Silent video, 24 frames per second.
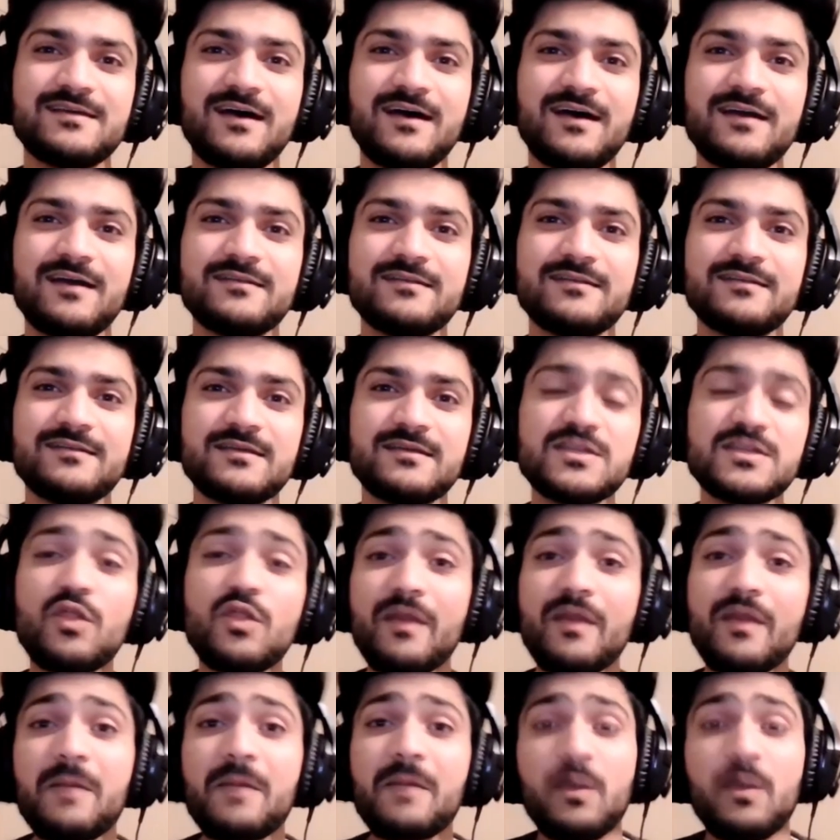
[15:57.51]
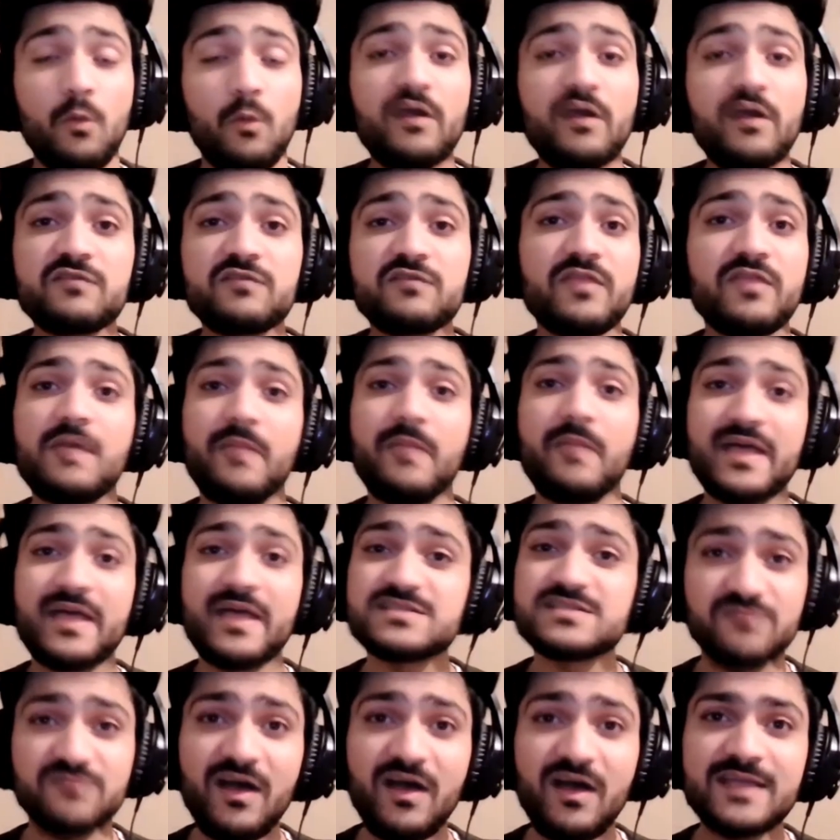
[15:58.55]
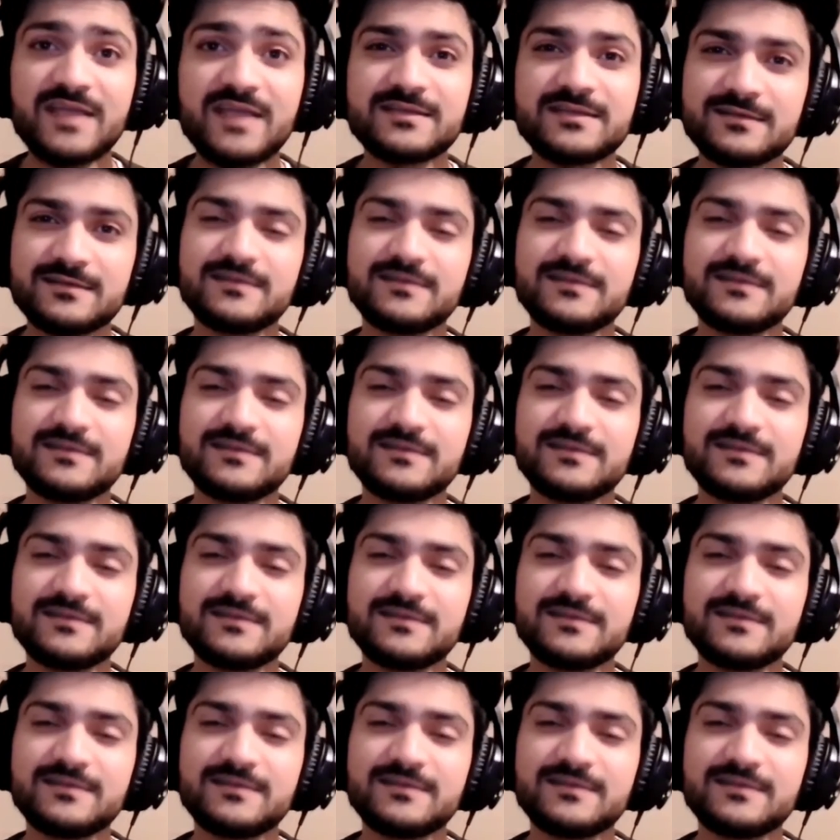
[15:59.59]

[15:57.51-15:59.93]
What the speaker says: And, you know, that might work for them and that's fine.